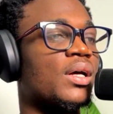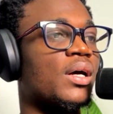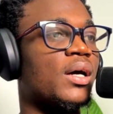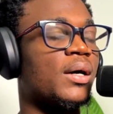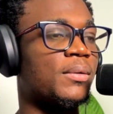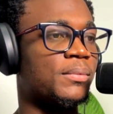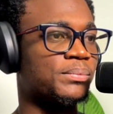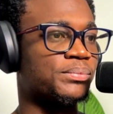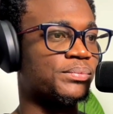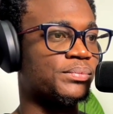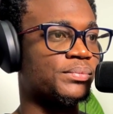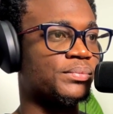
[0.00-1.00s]
Um,
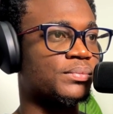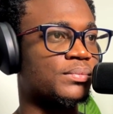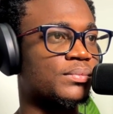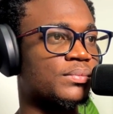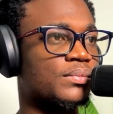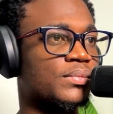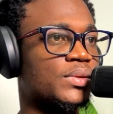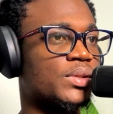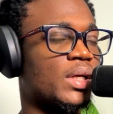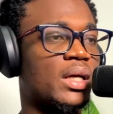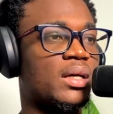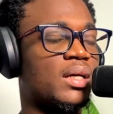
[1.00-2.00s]
so
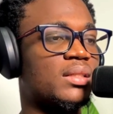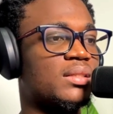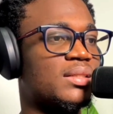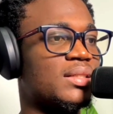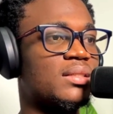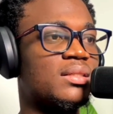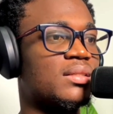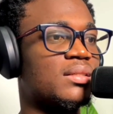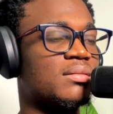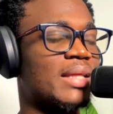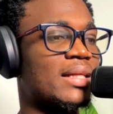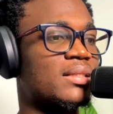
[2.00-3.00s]
yeah, and
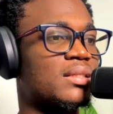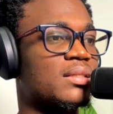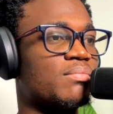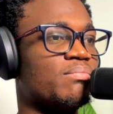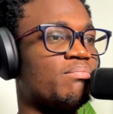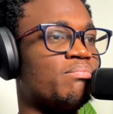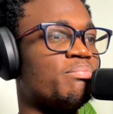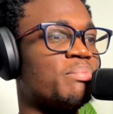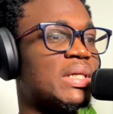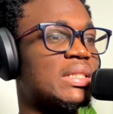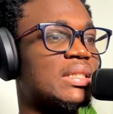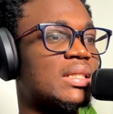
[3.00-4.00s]
that's
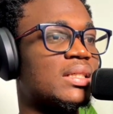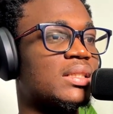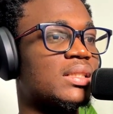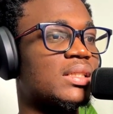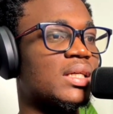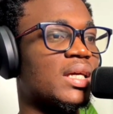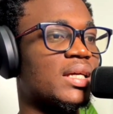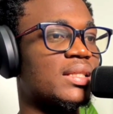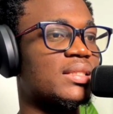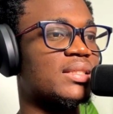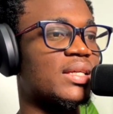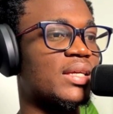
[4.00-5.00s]
basically
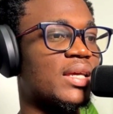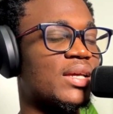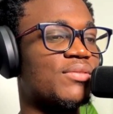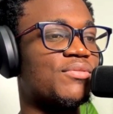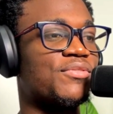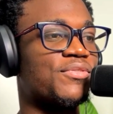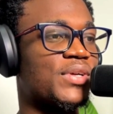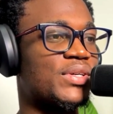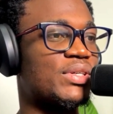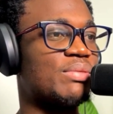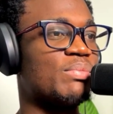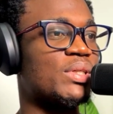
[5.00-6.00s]
it. Again,
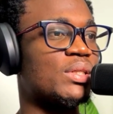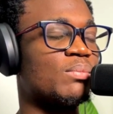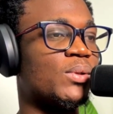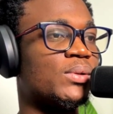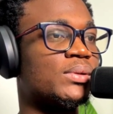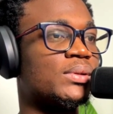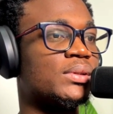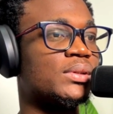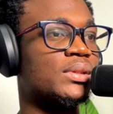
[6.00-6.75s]
very minimal.